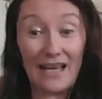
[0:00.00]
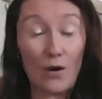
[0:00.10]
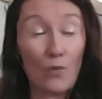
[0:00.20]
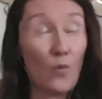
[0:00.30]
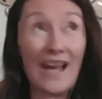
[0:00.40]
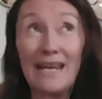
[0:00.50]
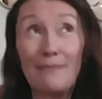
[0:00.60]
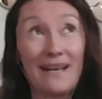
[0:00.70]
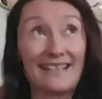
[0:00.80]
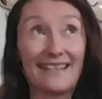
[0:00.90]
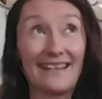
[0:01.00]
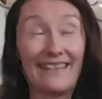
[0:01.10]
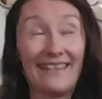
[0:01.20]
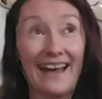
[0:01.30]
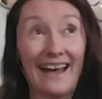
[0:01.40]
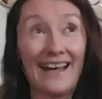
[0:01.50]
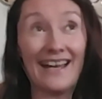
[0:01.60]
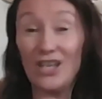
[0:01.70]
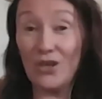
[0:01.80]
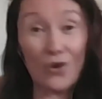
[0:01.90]
way better than that,
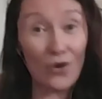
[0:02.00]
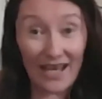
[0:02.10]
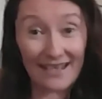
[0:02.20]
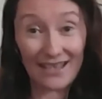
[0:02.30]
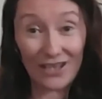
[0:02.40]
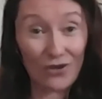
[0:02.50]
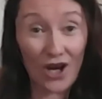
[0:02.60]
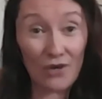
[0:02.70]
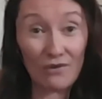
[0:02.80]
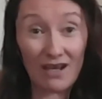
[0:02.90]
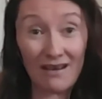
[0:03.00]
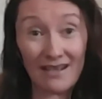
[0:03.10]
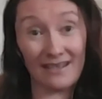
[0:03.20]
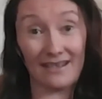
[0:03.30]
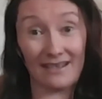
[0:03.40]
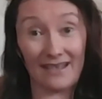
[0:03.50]
you're getting your own guidance